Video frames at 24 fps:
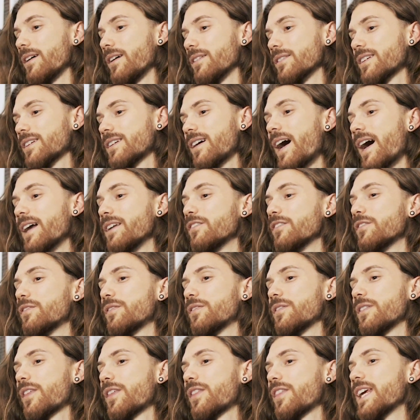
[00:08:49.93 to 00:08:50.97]
I'll kind of
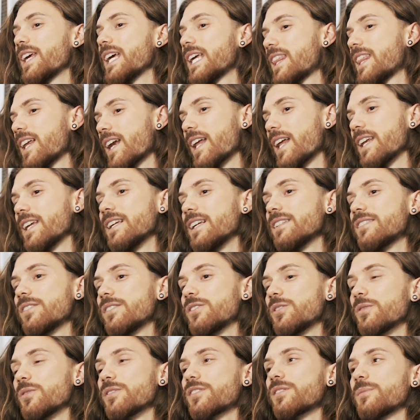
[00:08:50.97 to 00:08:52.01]
think that I need to
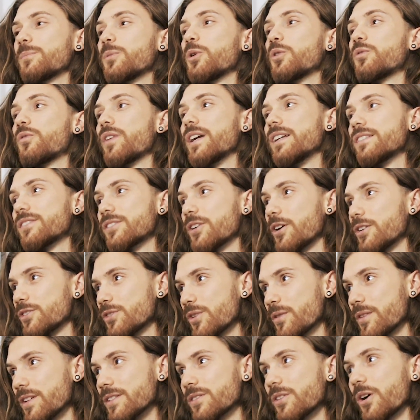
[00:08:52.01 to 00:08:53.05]
do some more research
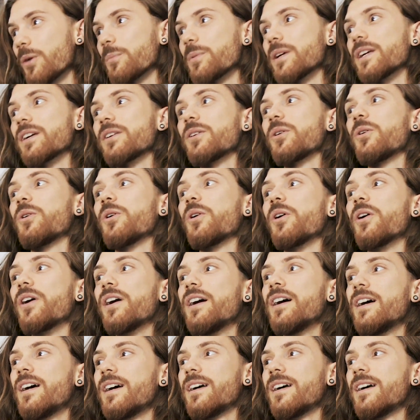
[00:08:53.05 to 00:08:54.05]
on the topic or